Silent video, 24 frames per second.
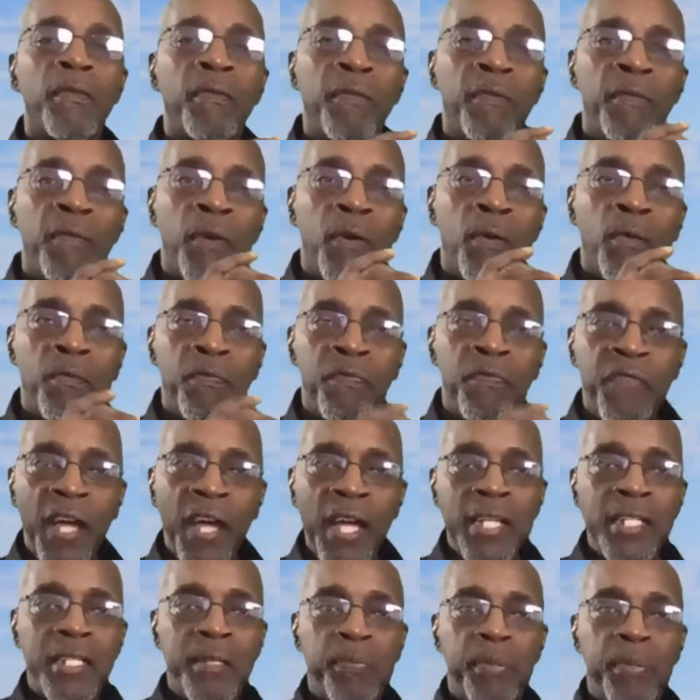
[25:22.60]
on
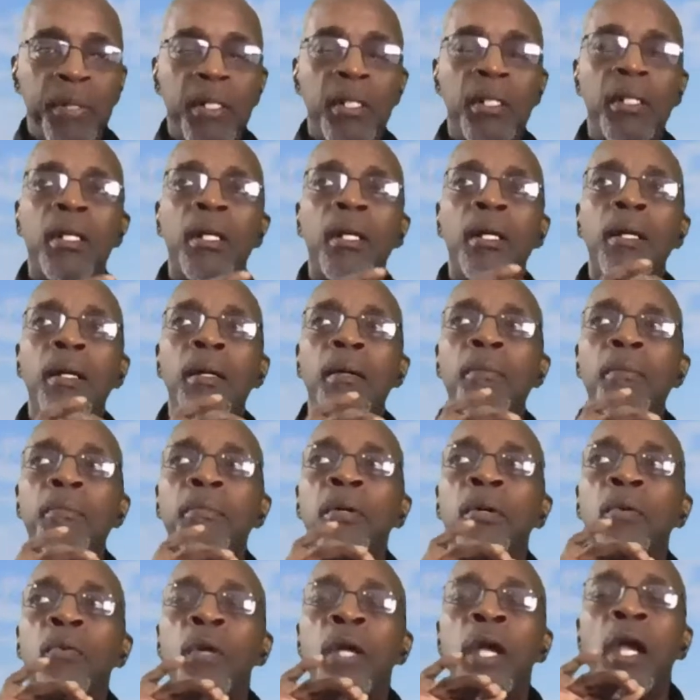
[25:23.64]
Facebook,
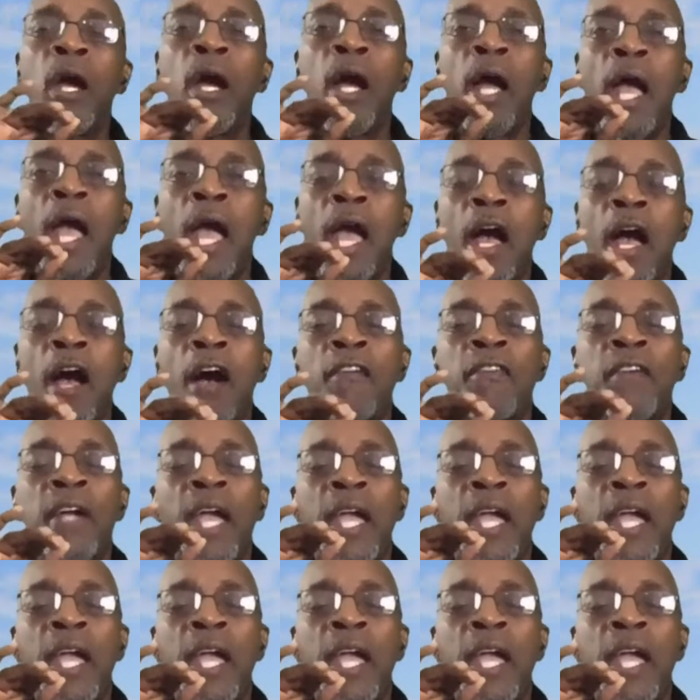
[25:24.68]
but we have